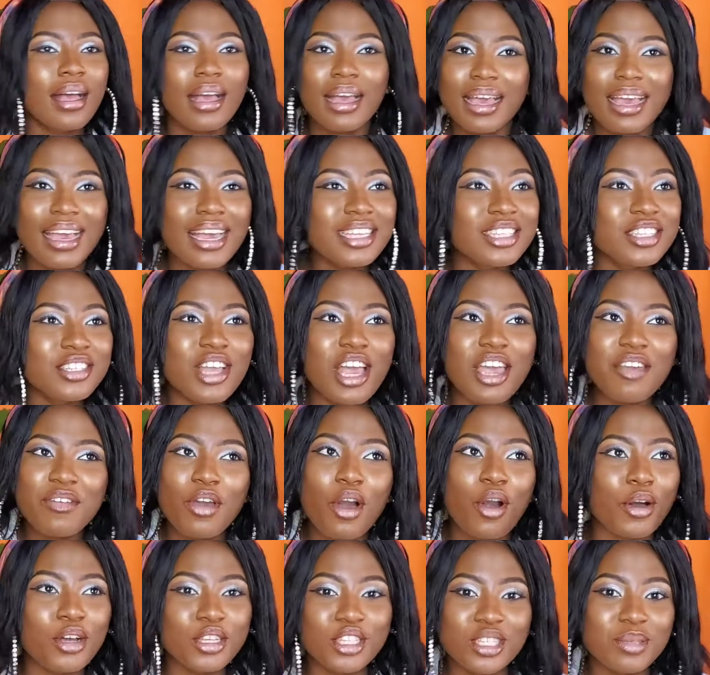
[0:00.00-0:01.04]
It did not even
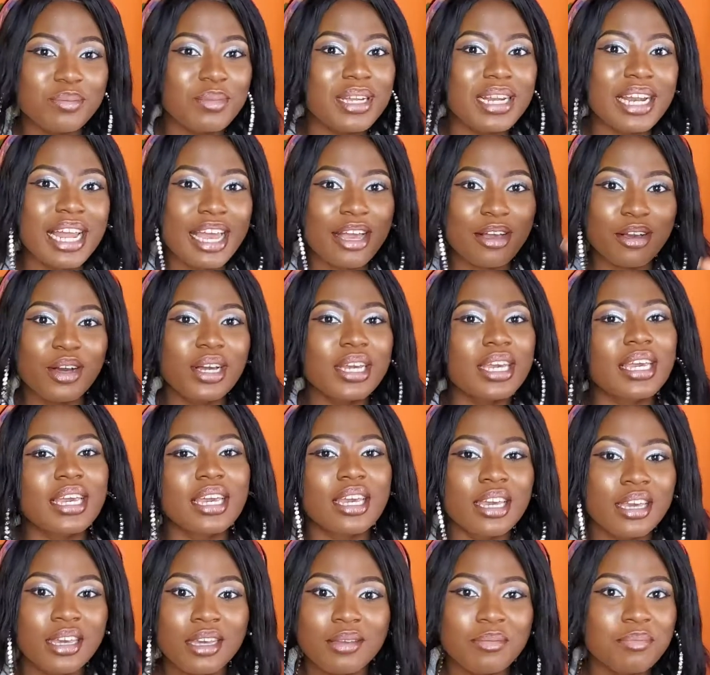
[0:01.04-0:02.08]
occur to me like,
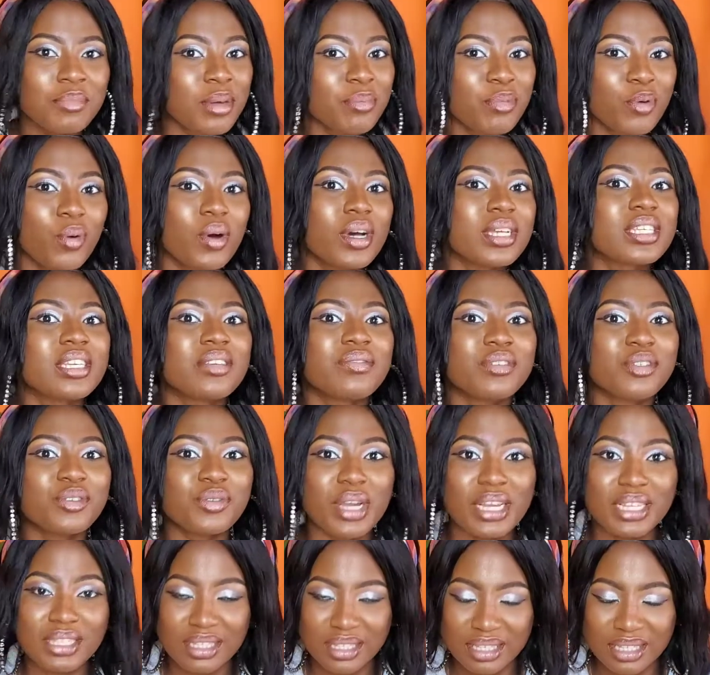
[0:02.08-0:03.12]
okay, maybe what's he even trying
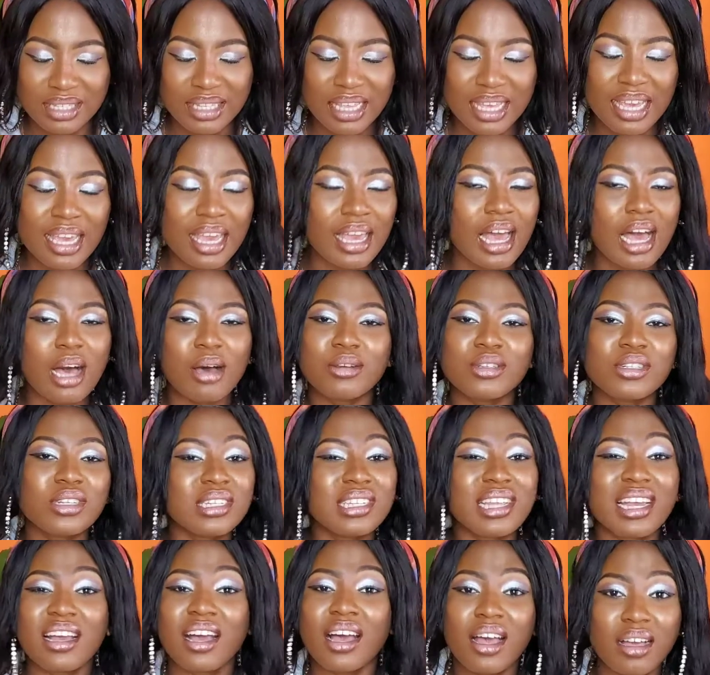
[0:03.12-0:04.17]
to say. I was just
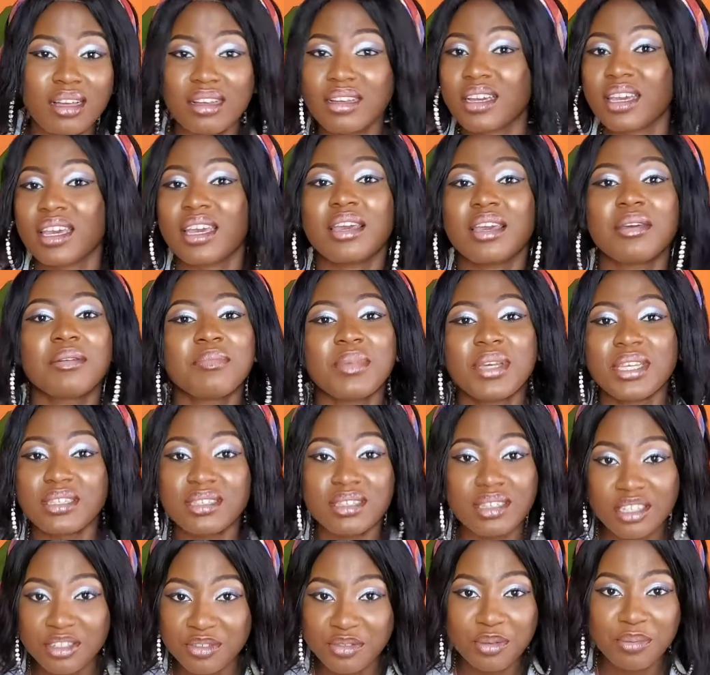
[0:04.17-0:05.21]
like, okay, a
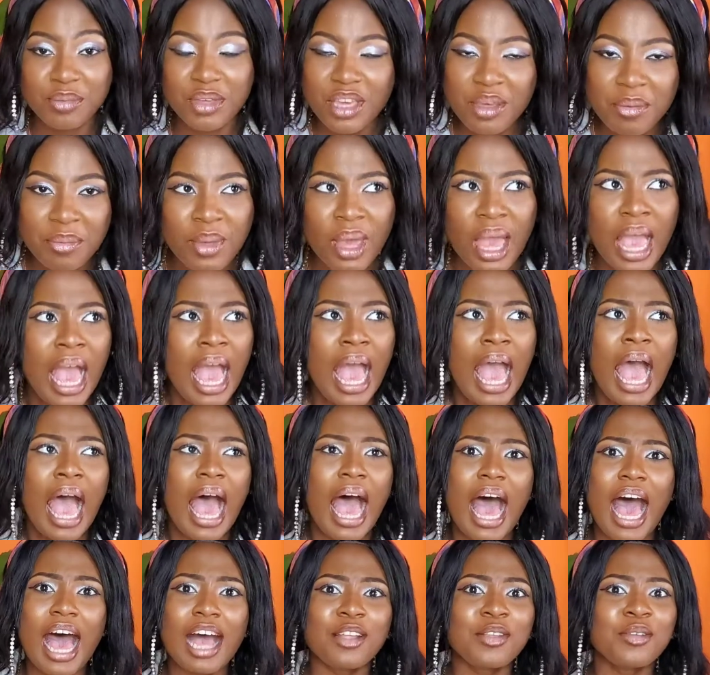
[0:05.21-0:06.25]
message from him.
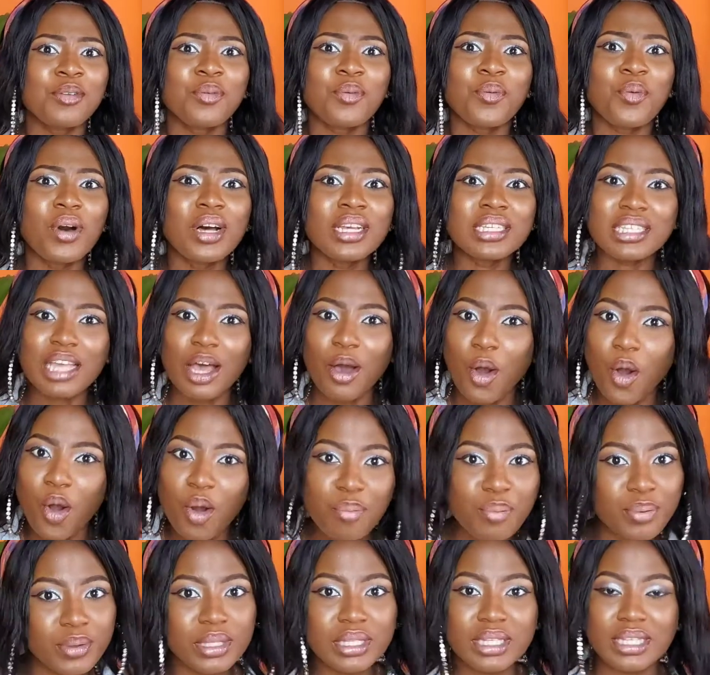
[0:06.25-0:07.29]
And once I
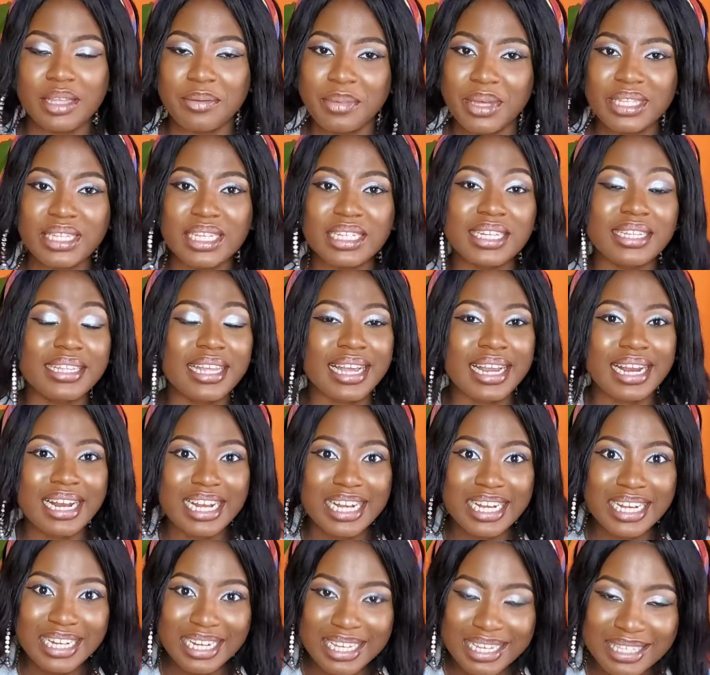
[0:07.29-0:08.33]
opened the message and I
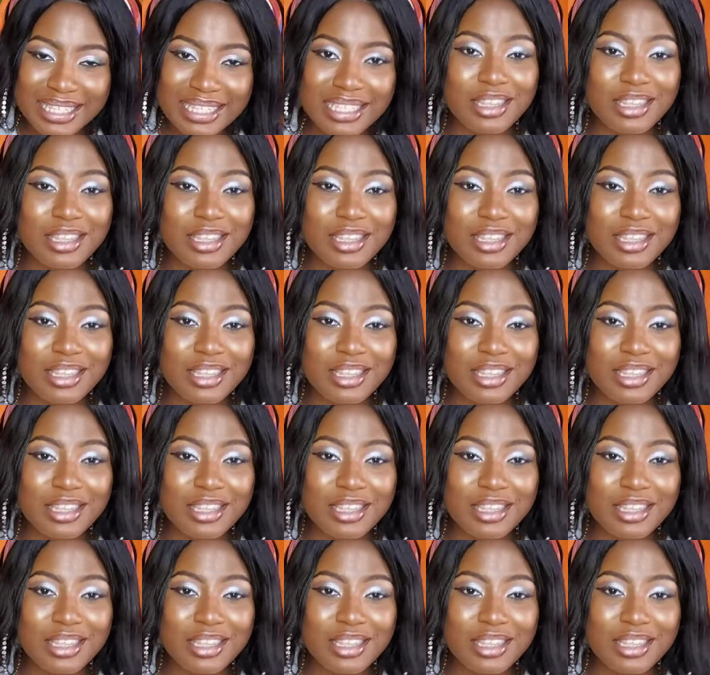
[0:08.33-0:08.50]
clicked